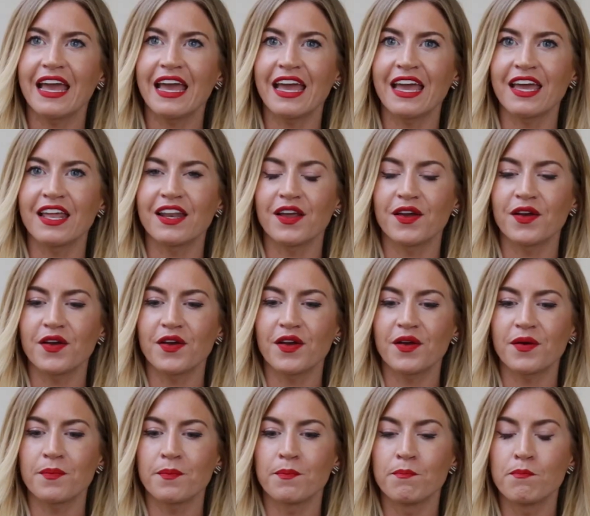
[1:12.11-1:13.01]
It
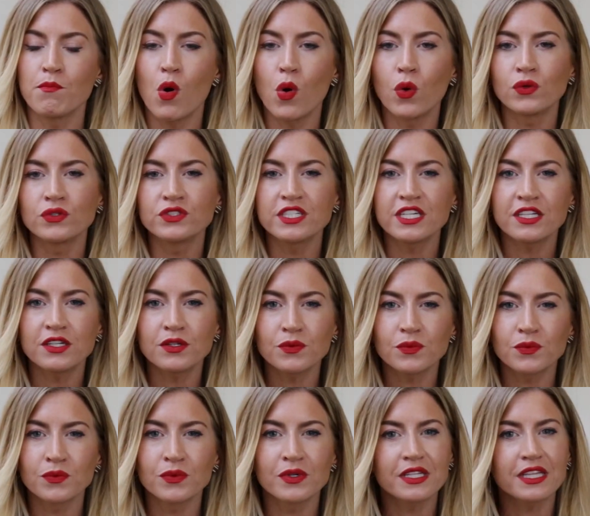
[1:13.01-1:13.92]

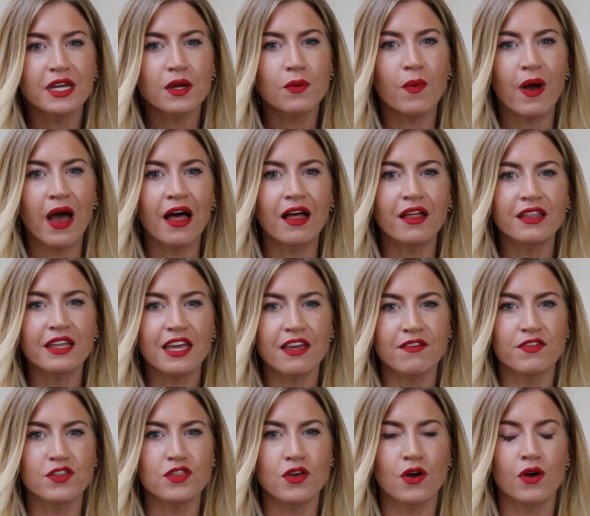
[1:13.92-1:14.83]
molded really well,
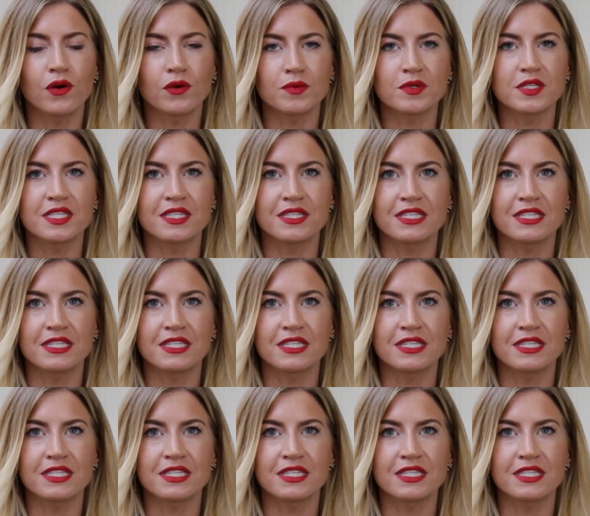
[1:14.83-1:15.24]
even though it was